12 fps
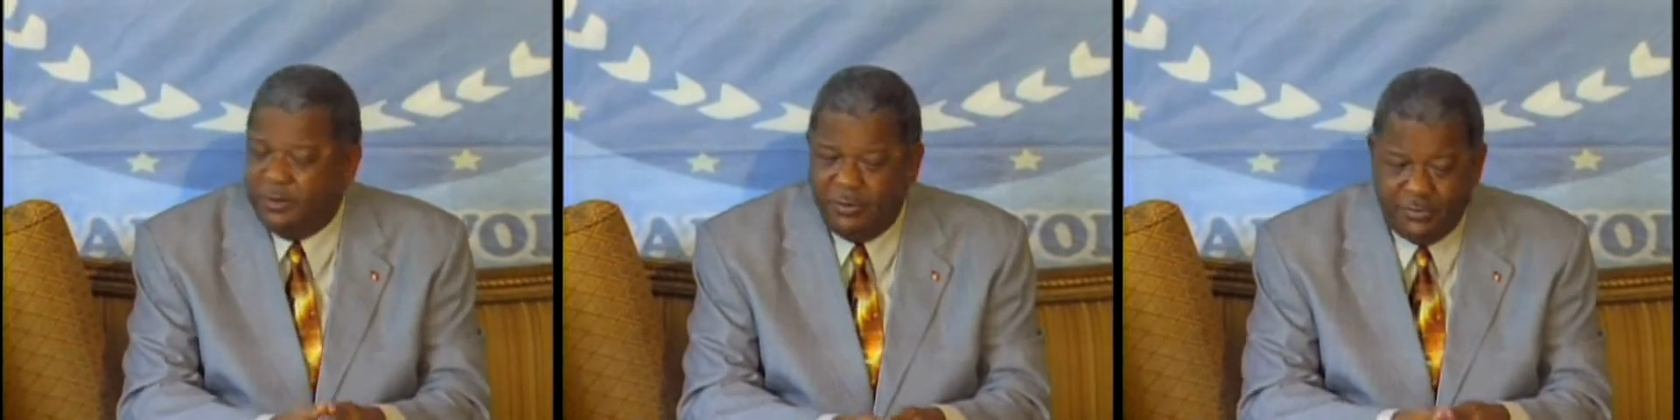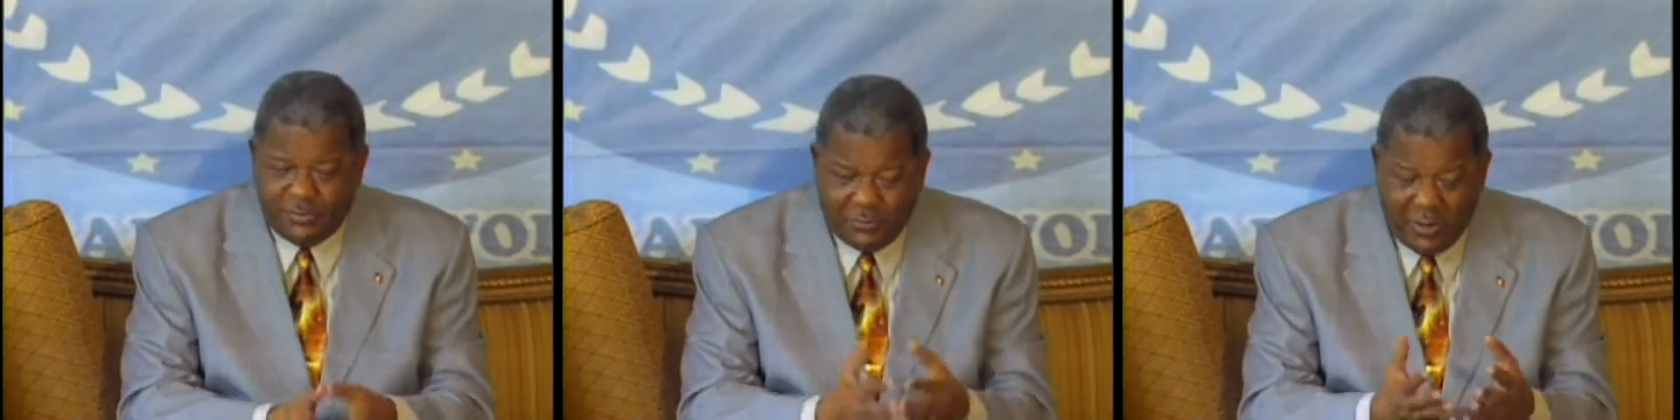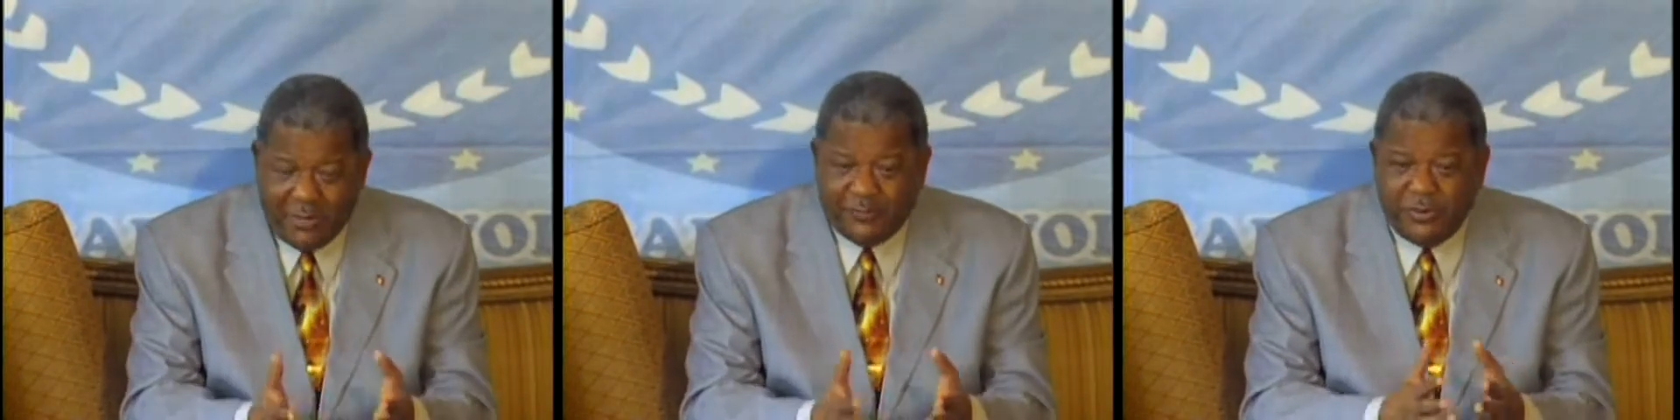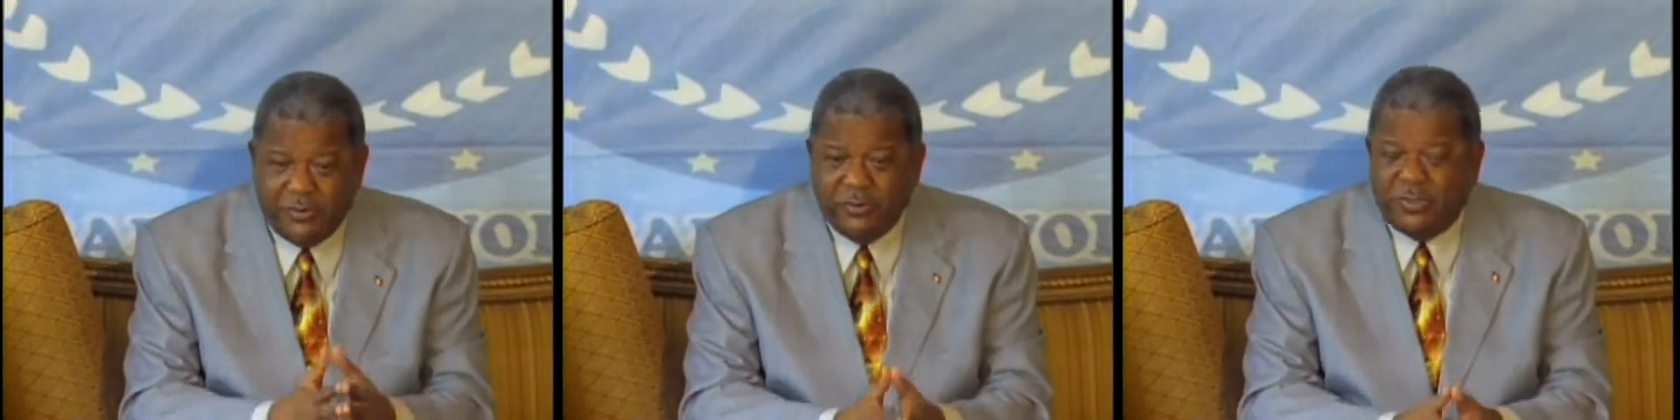those who
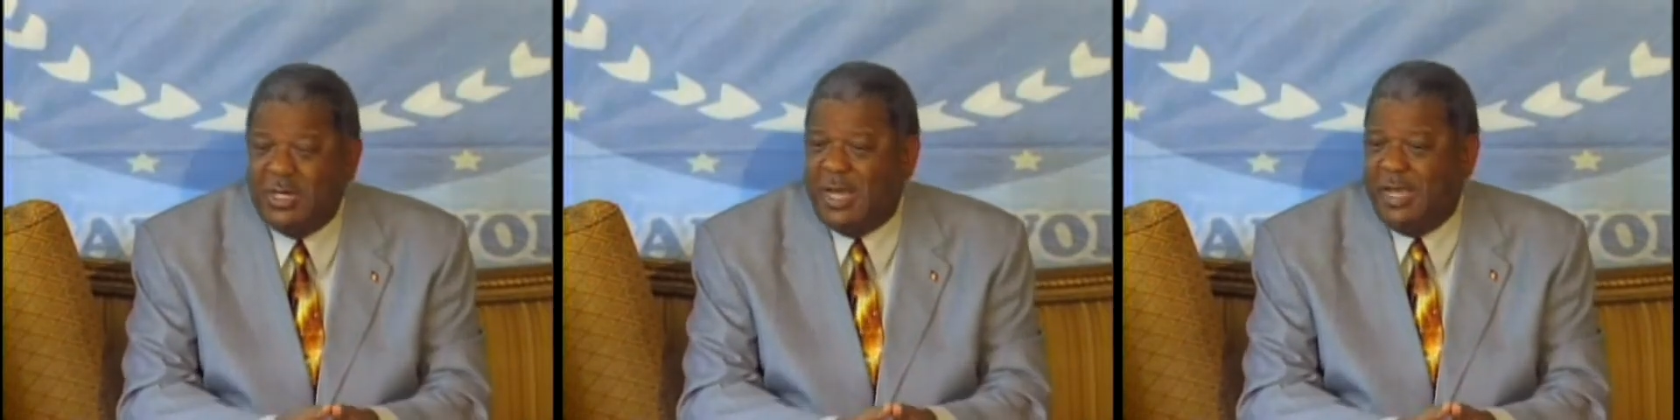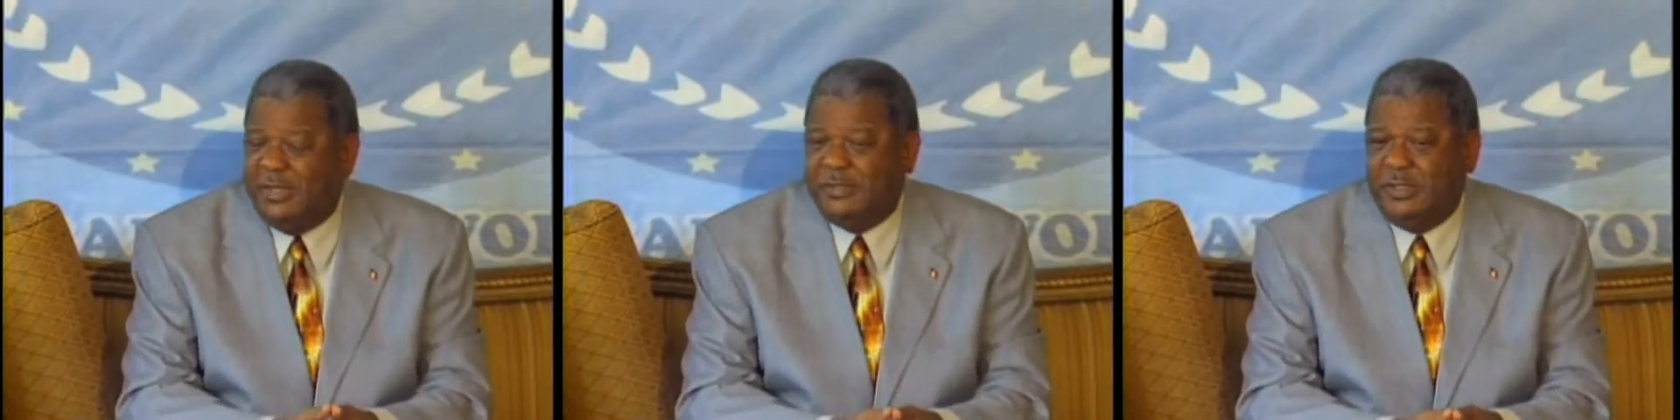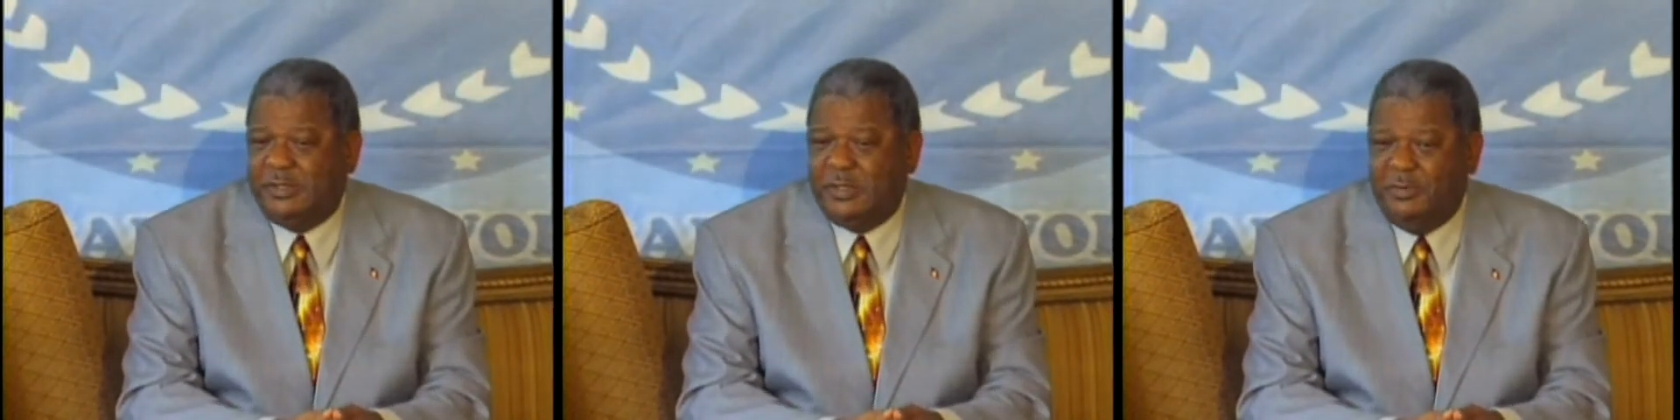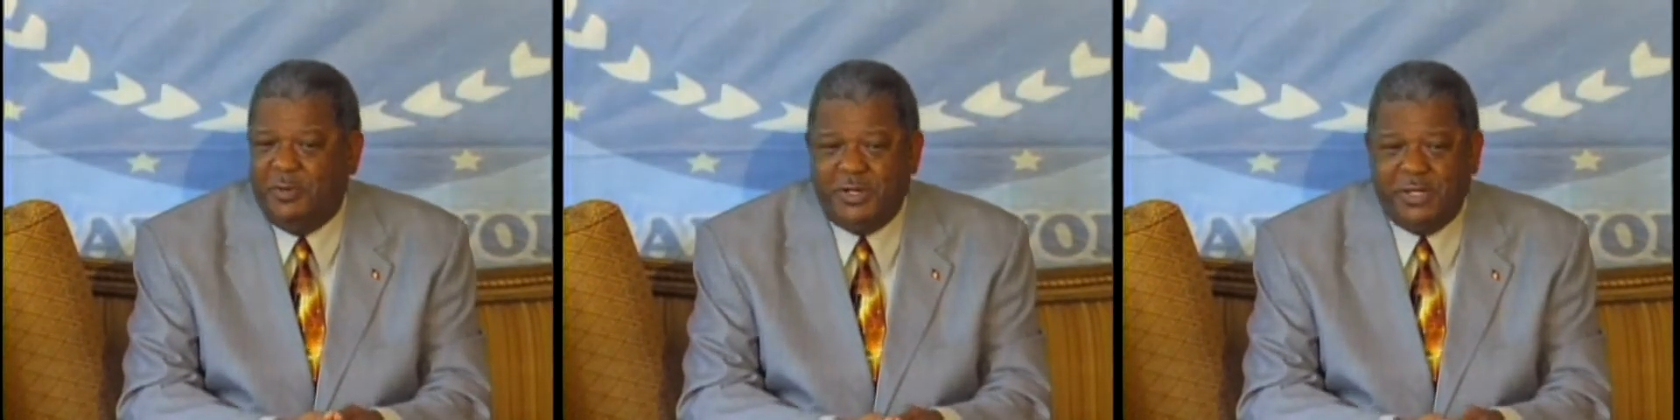have to utilize this
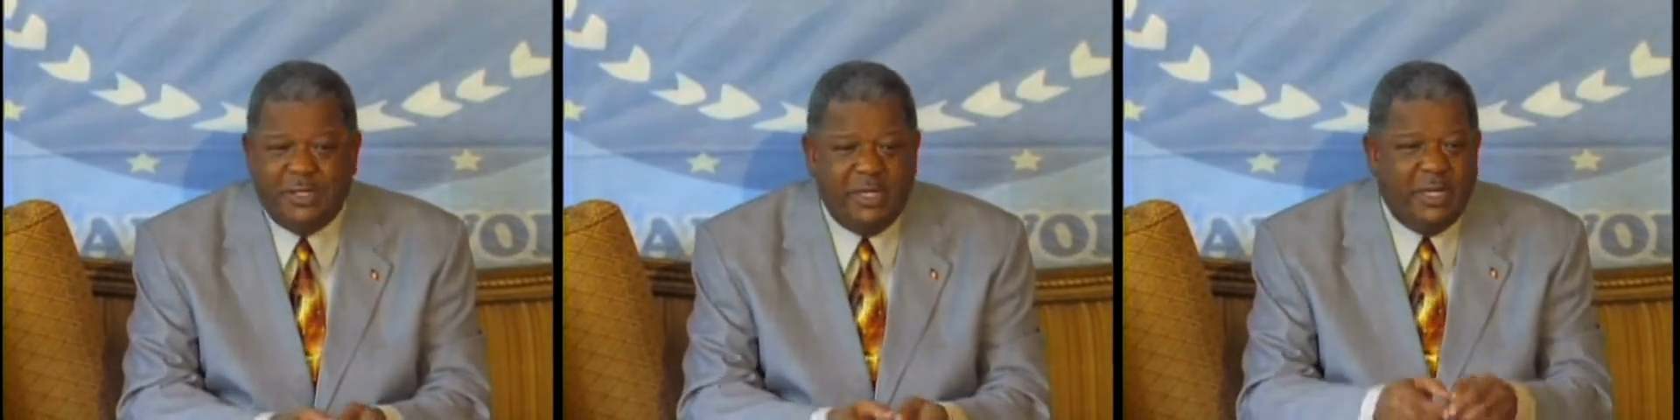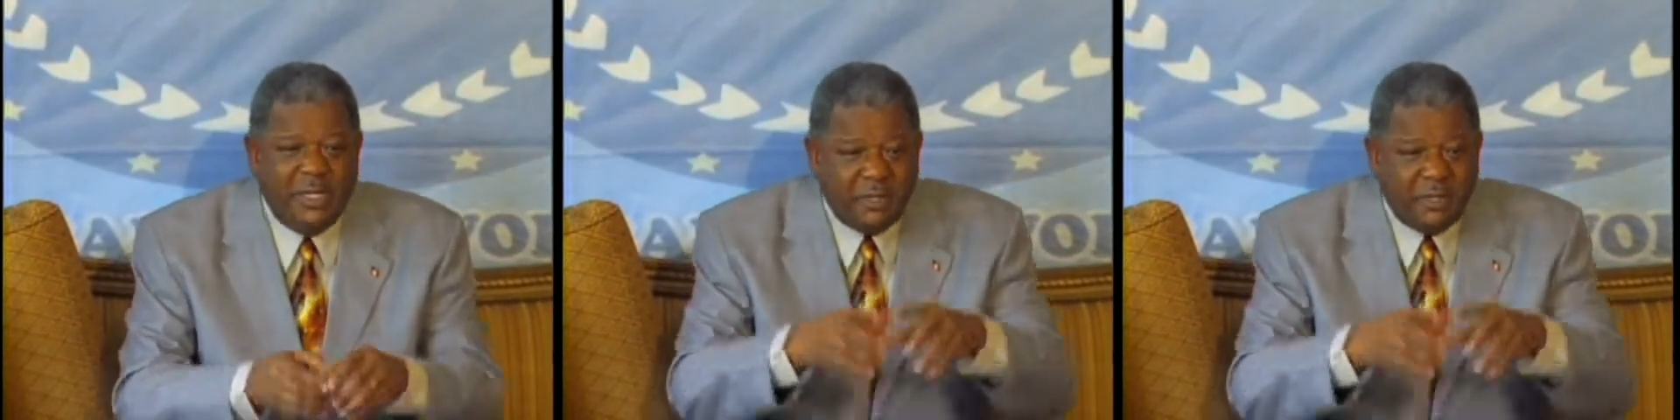commodity.